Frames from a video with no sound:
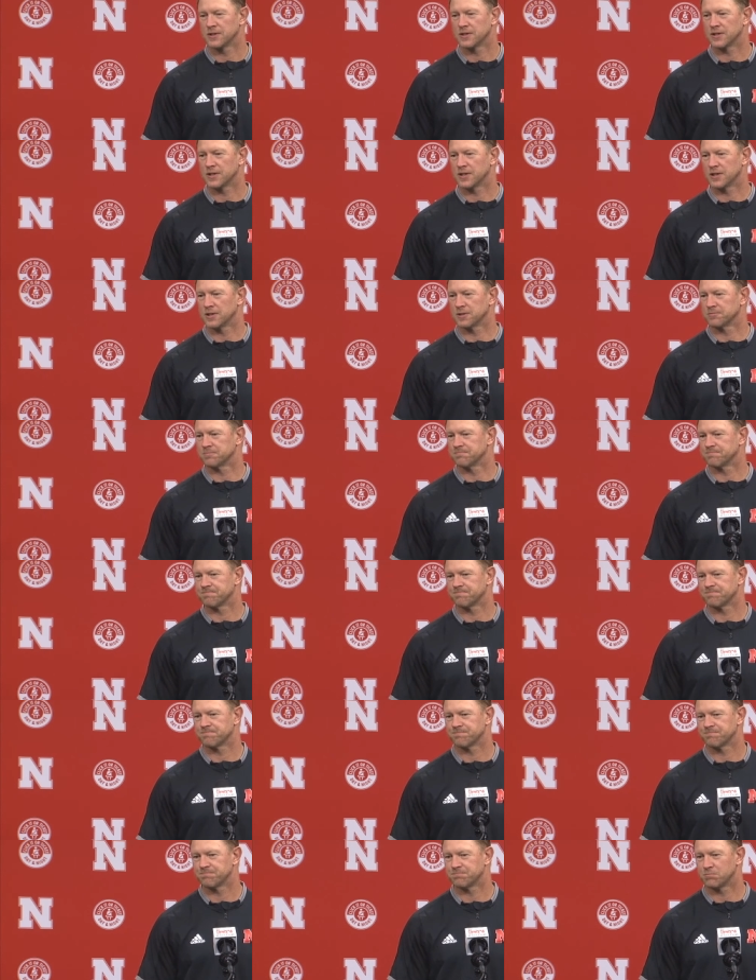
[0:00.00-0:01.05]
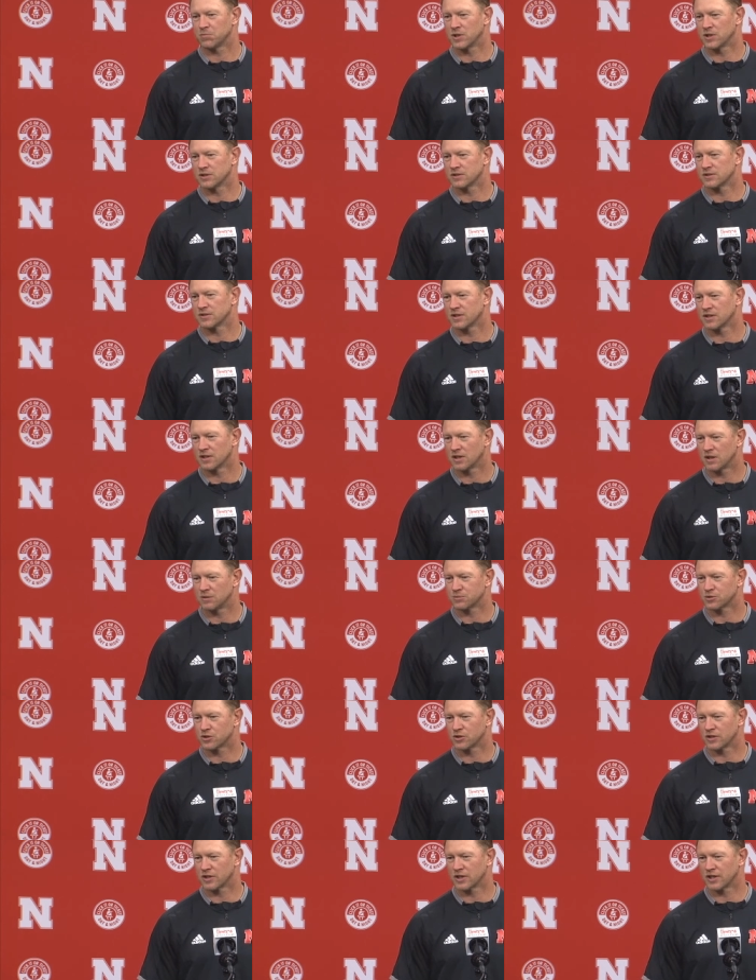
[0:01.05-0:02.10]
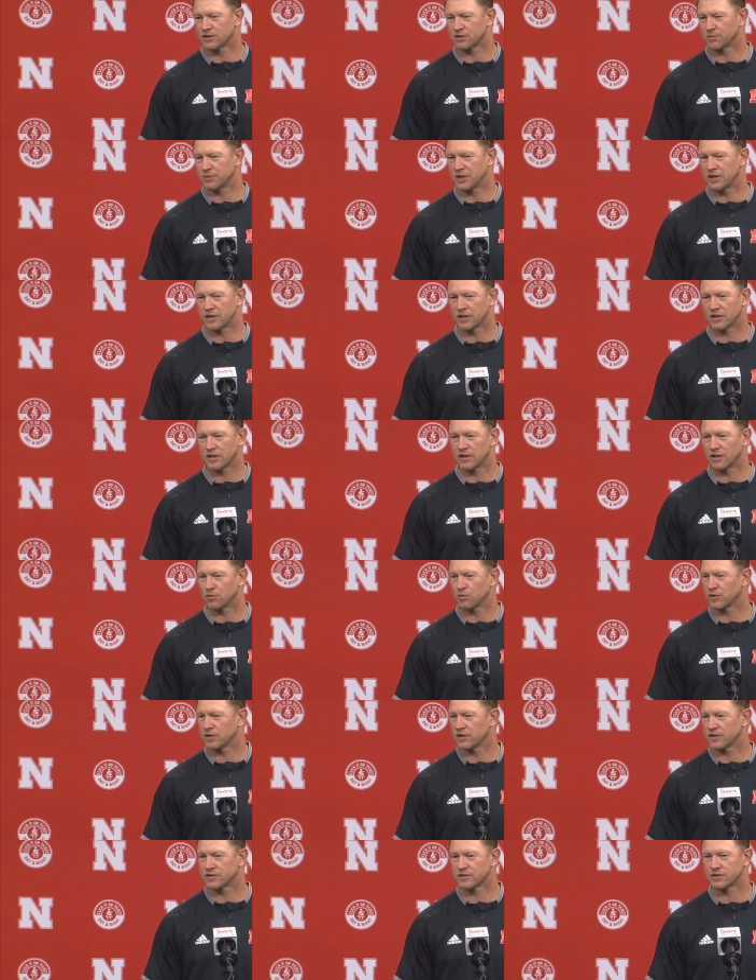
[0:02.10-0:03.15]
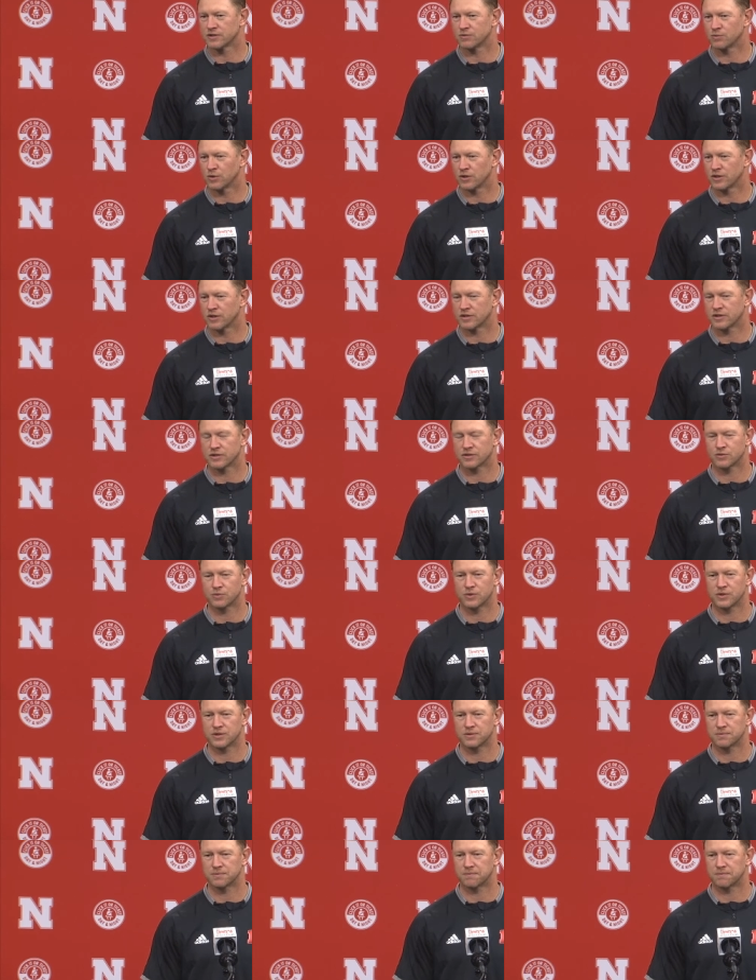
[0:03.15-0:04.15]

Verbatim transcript: um, but I, I'm sure the guys will be inundated with this with it this week.